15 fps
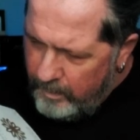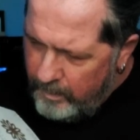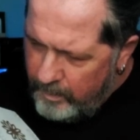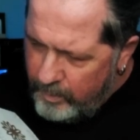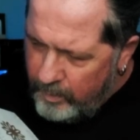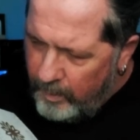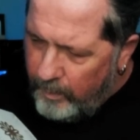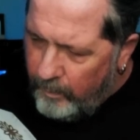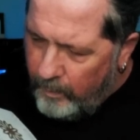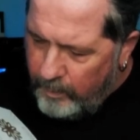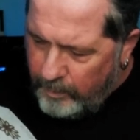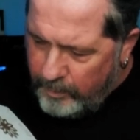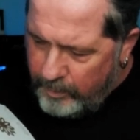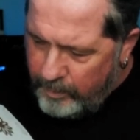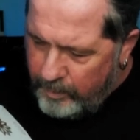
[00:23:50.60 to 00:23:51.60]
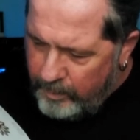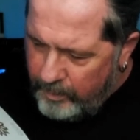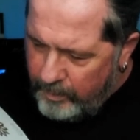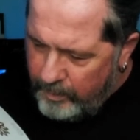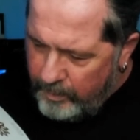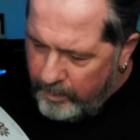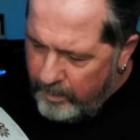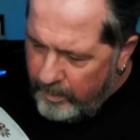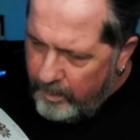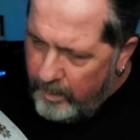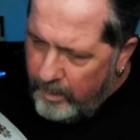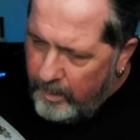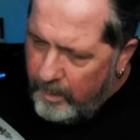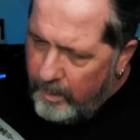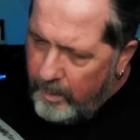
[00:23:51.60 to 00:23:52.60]
riche.
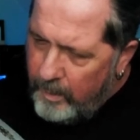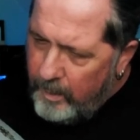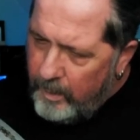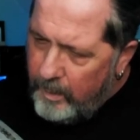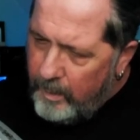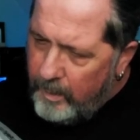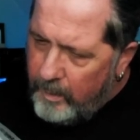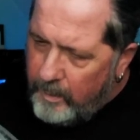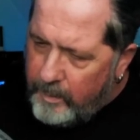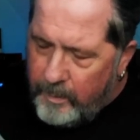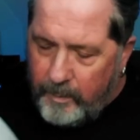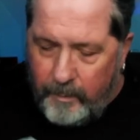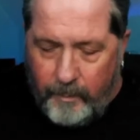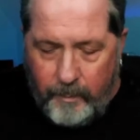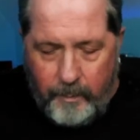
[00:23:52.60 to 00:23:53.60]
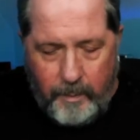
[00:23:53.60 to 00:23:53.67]
And this is